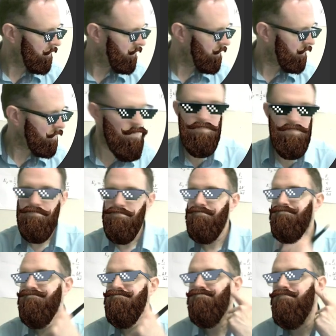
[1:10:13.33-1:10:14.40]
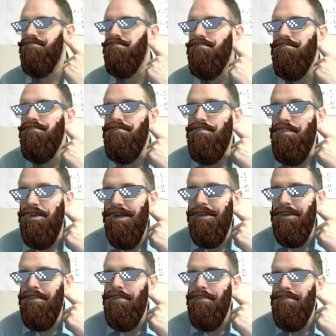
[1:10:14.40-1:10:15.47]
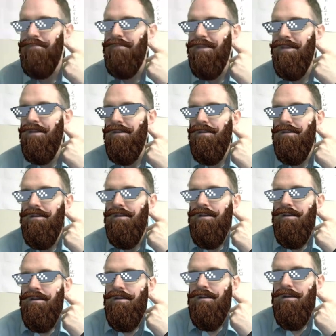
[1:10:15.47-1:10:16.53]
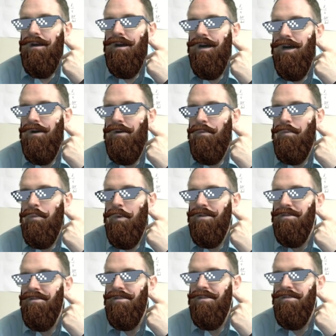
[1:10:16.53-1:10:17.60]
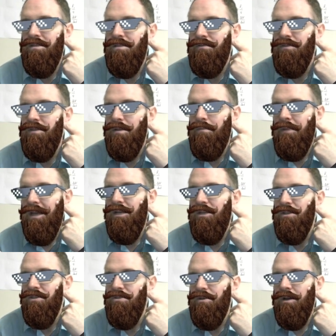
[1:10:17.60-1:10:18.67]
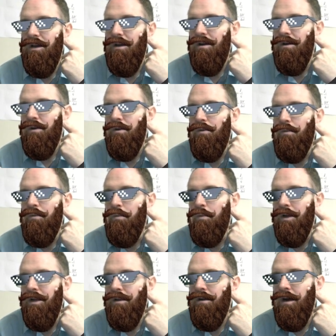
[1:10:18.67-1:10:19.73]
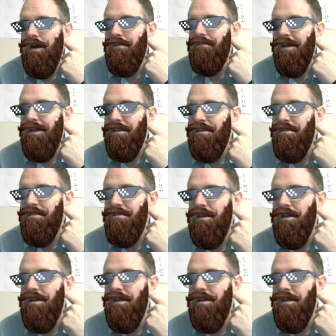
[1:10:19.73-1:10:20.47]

Cool. All right. What distance from the page would a convex